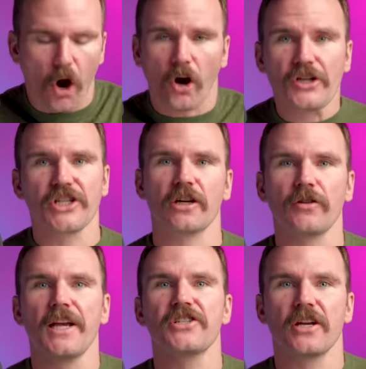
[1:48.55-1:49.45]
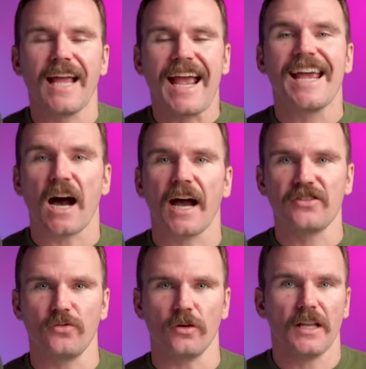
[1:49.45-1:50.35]
art generation AI
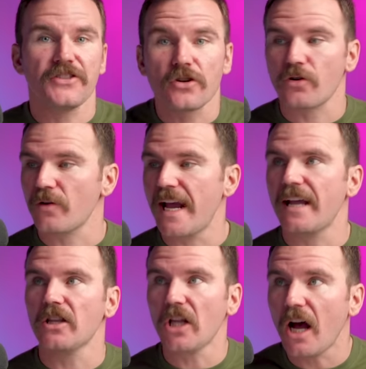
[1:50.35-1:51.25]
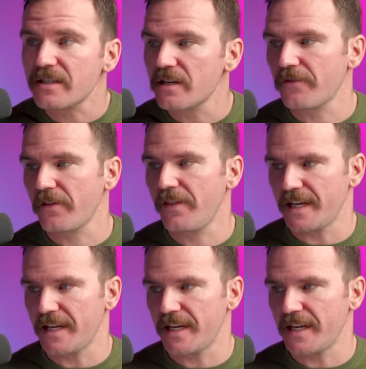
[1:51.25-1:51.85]
tool. It lets you create lots of different